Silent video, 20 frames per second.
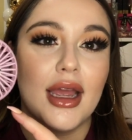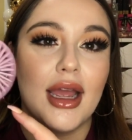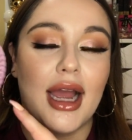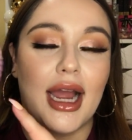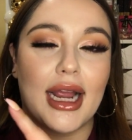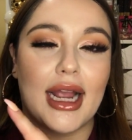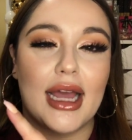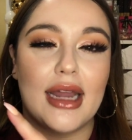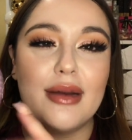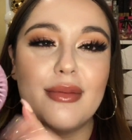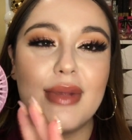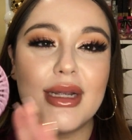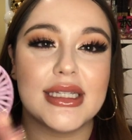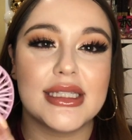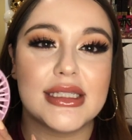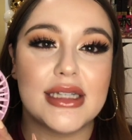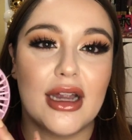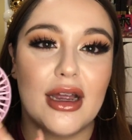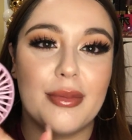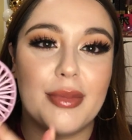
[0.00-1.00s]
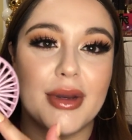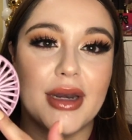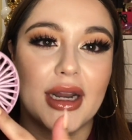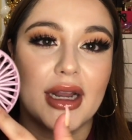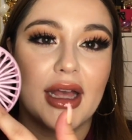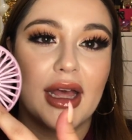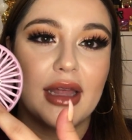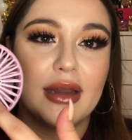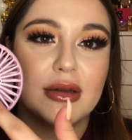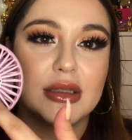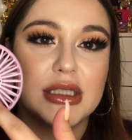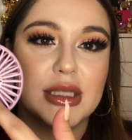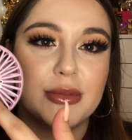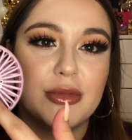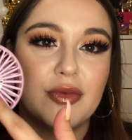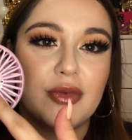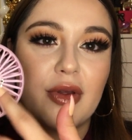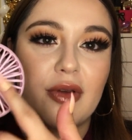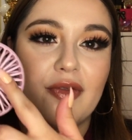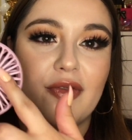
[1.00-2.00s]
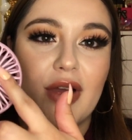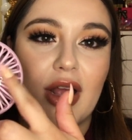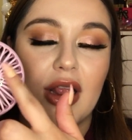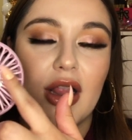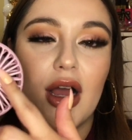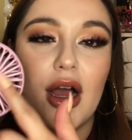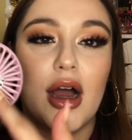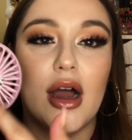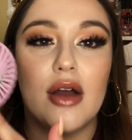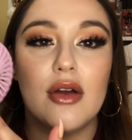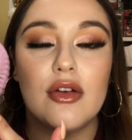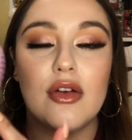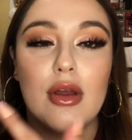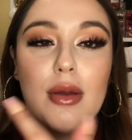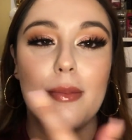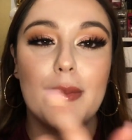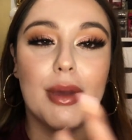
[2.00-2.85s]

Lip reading: I kind of messed up and some of them fell off,